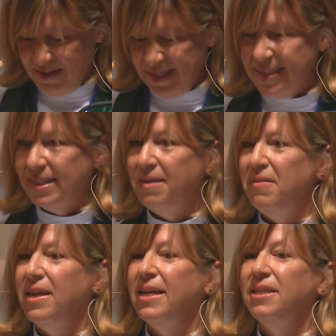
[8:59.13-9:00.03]
is
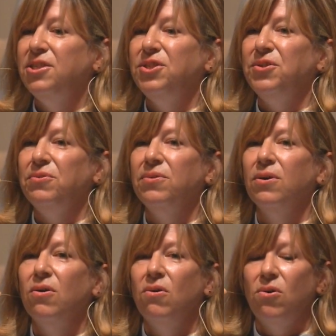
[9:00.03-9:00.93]
living into
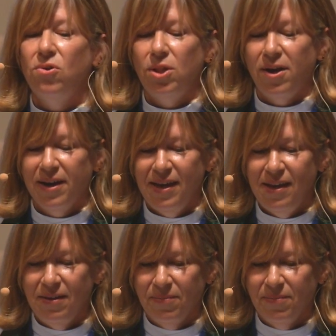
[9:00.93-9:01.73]
holarchy.